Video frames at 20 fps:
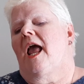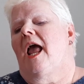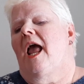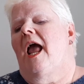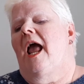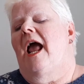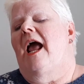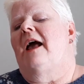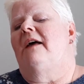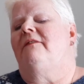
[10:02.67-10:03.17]

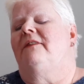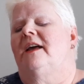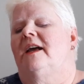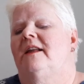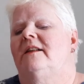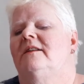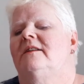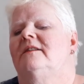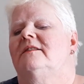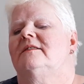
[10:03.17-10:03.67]
And
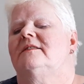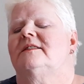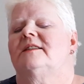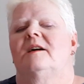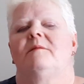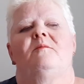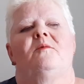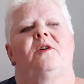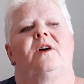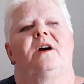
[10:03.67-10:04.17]
then
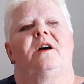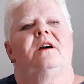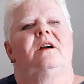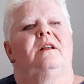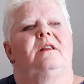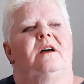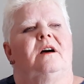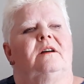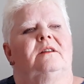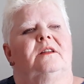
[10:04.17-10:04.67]
somewhere
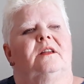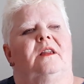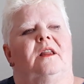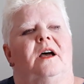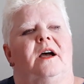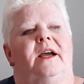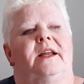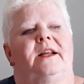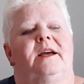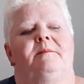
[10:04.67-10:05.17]
along the
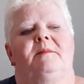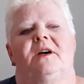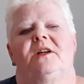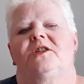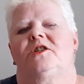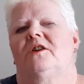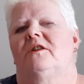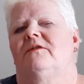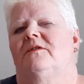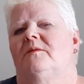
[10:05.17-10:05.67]
line, I'm not
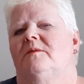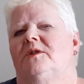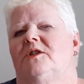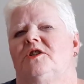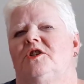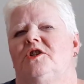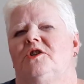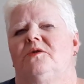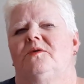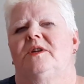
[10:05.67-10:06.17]
sure if it was
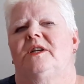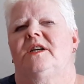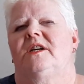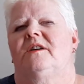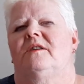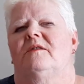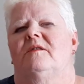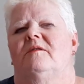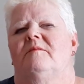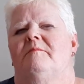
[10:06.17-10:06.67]
Judy
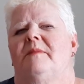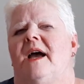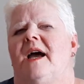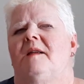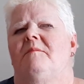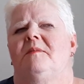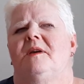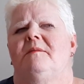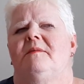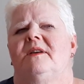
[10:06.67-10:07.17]
or Mad
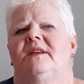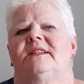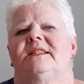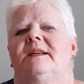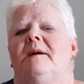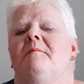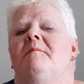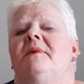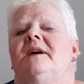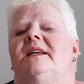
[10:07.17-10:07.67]
Mimi,
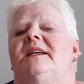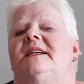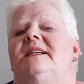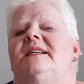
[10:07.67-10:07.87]
somebody,